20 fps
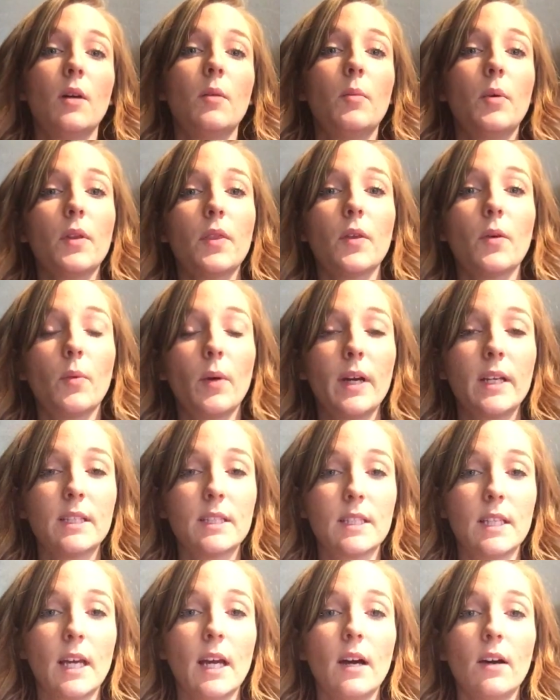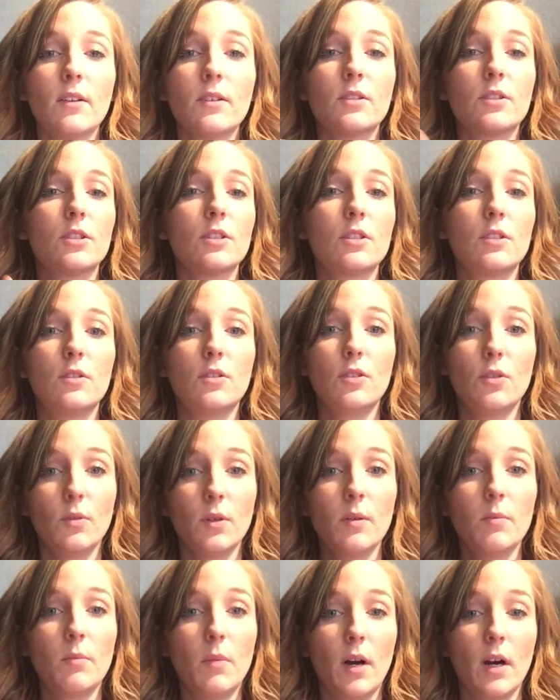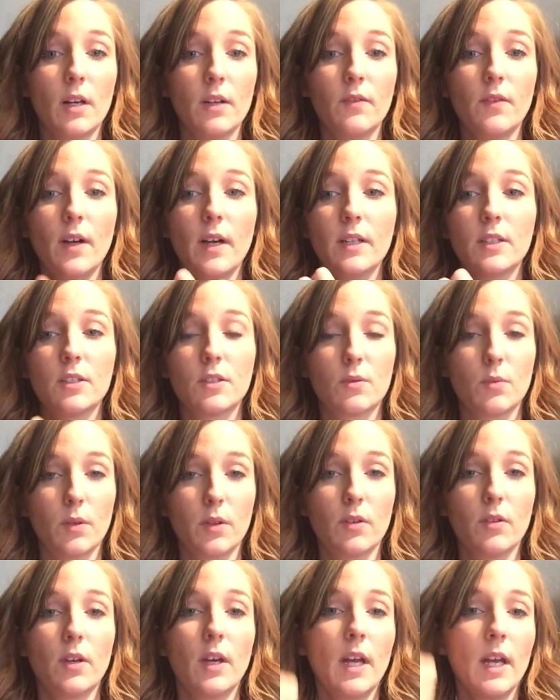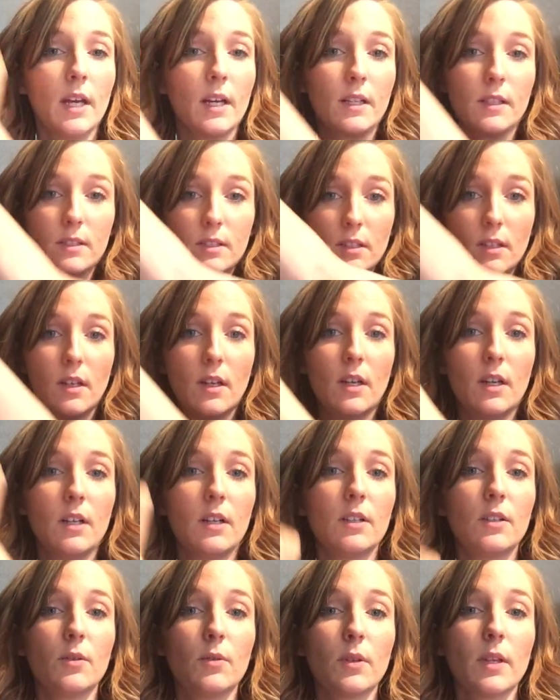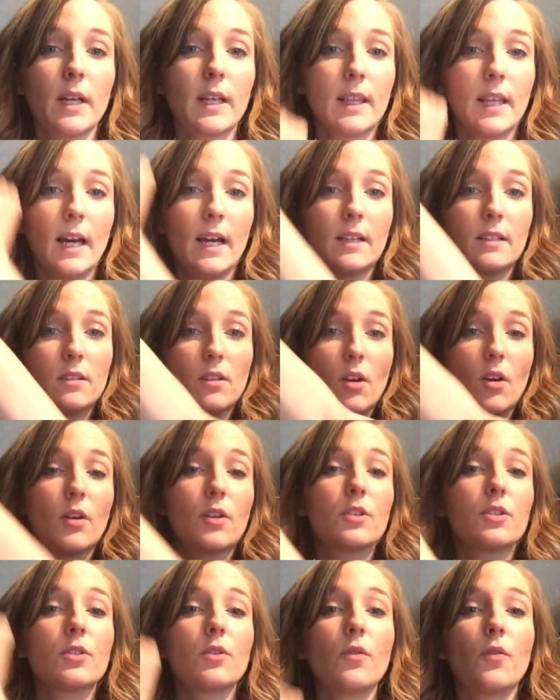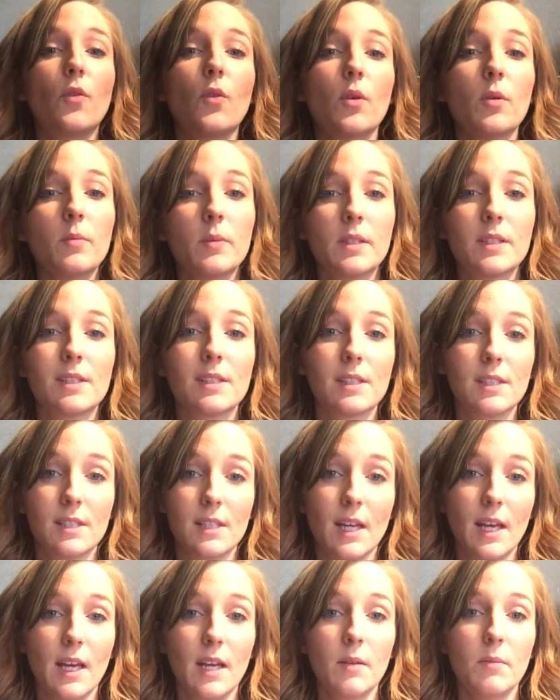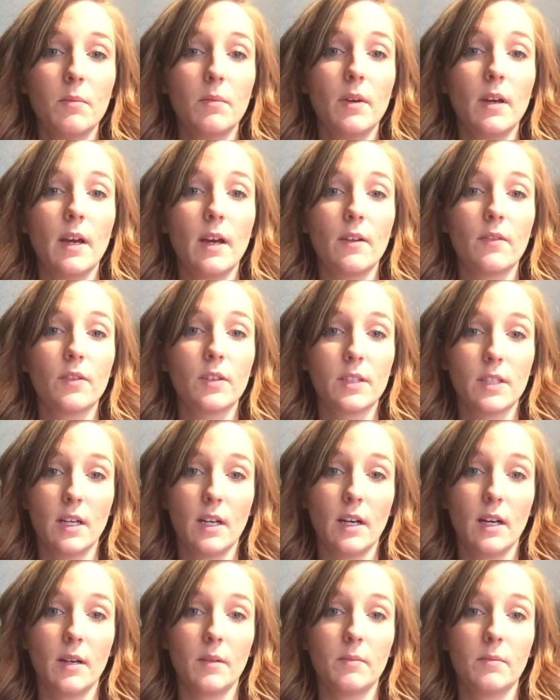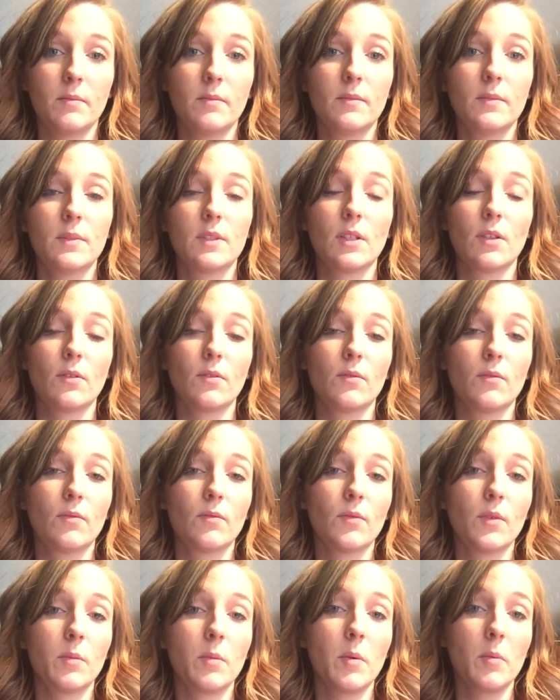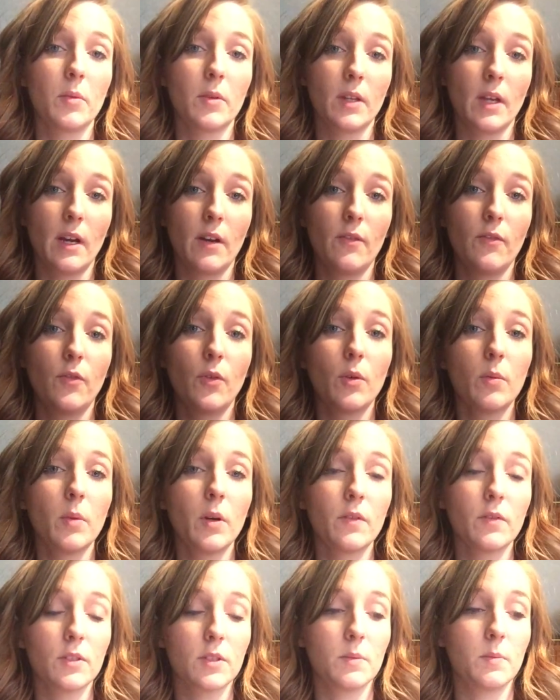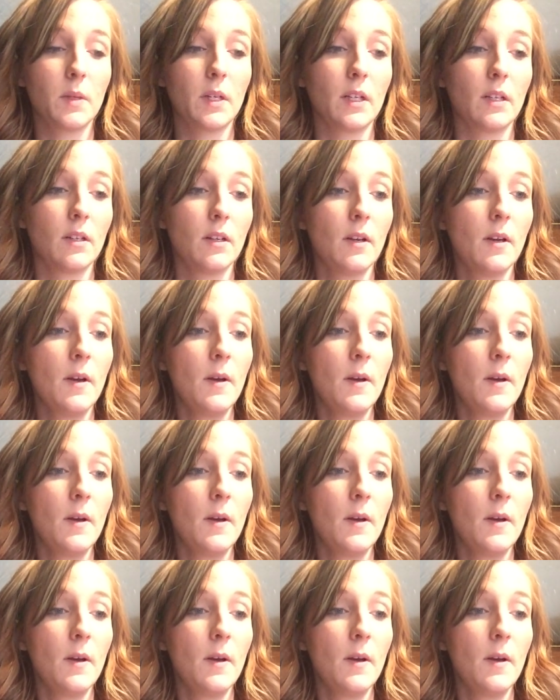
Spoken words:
put the weights down, just do it modified just with your hands. Do it like that as long as your form is the same every time. So remember that, form over speed.